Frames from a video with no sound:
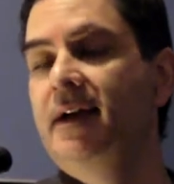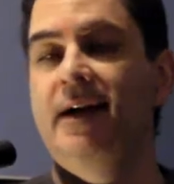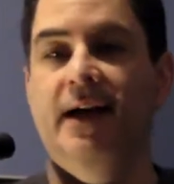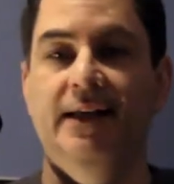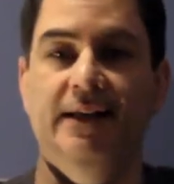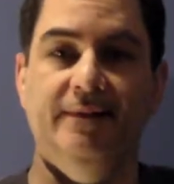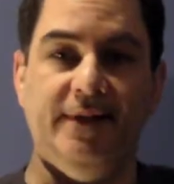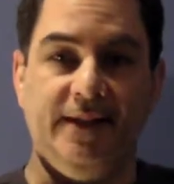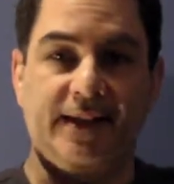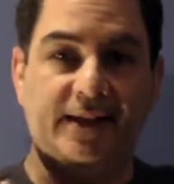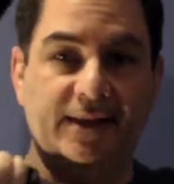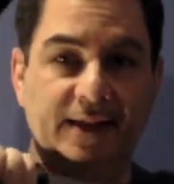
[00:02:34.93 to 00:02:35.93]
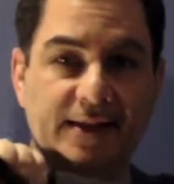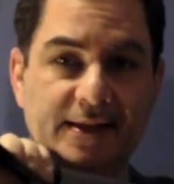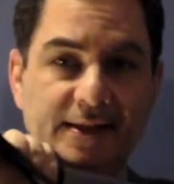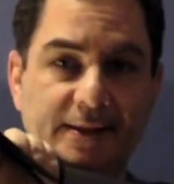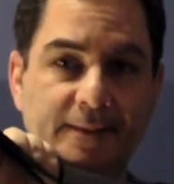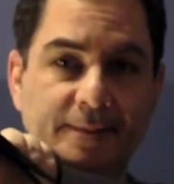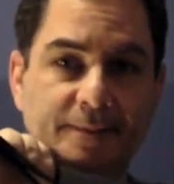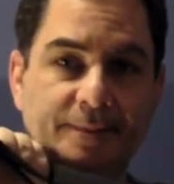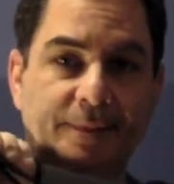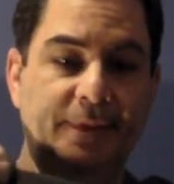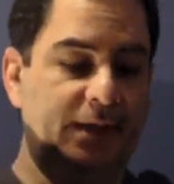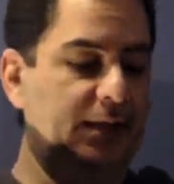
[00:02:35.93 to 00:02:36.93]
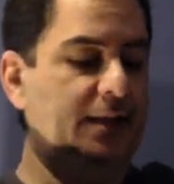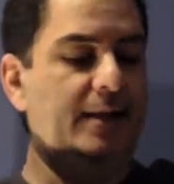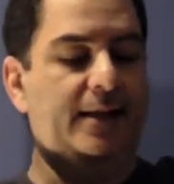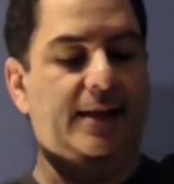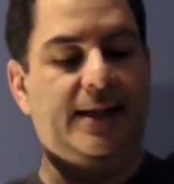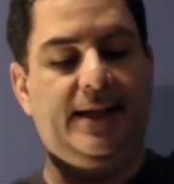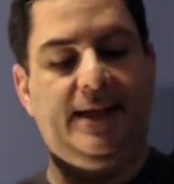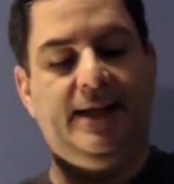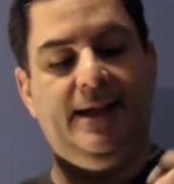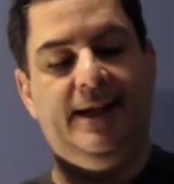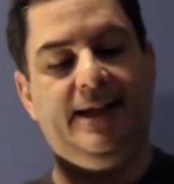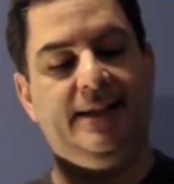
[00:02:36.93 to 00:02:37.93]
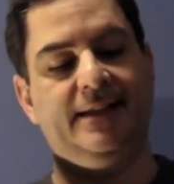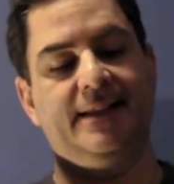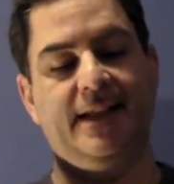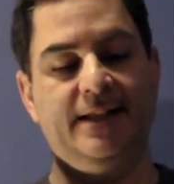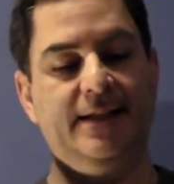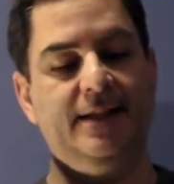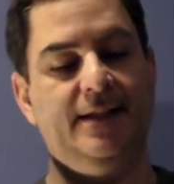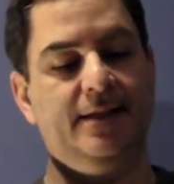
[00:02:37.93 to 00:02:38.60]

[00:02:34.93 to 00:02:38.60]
I left it like this, and I extended.